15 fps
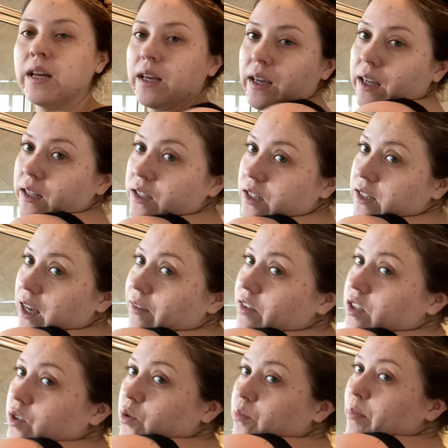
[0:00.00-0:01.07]
It does have a
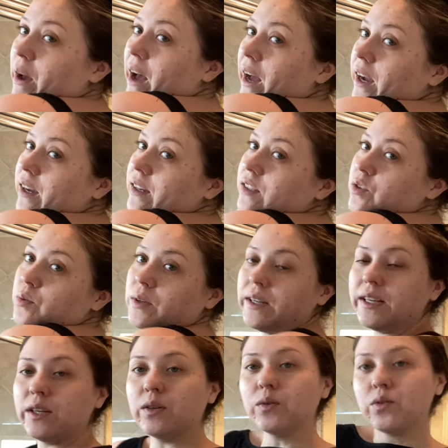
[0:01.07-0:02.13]
scoop back. It's really
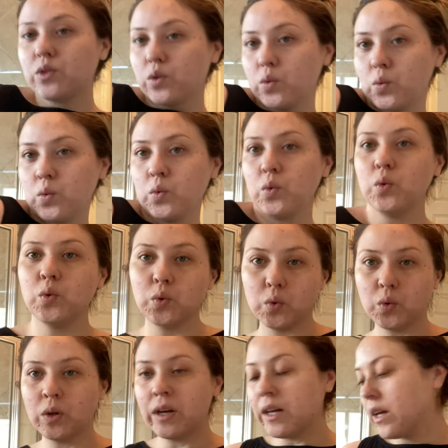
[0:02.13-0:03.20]
cute.
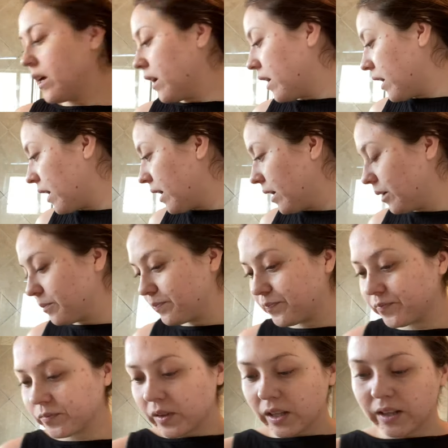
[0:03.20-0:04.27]

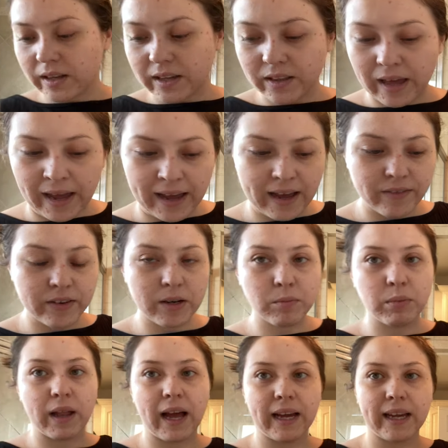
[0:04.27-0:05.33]
I have it in
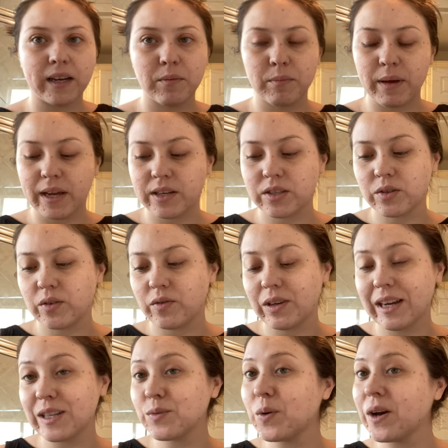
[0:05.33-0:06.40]
black and in beige, so if you
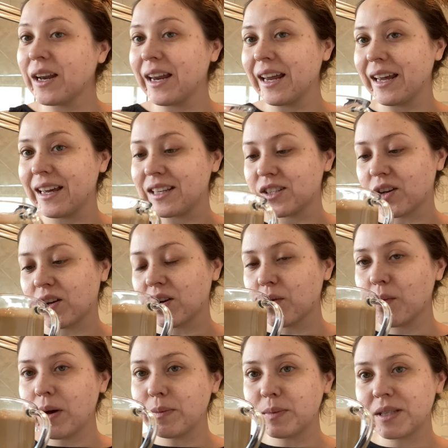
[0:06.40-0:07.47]
guys want it, it's on our
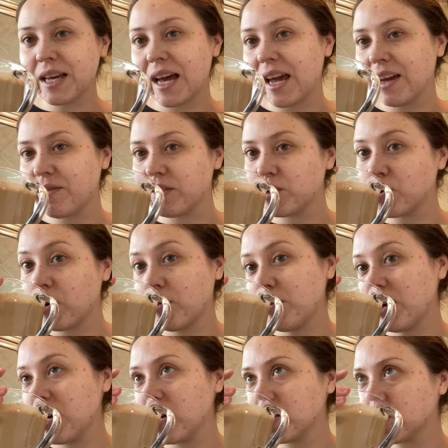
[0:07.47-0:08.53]
website for
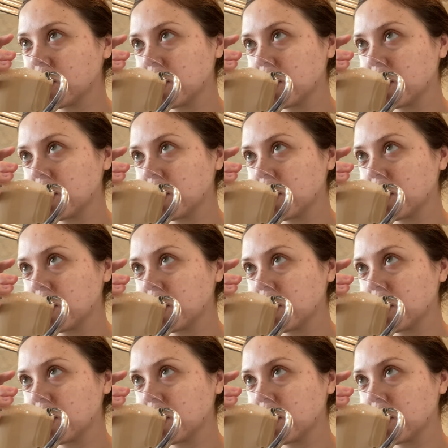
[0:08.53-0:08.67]
$12.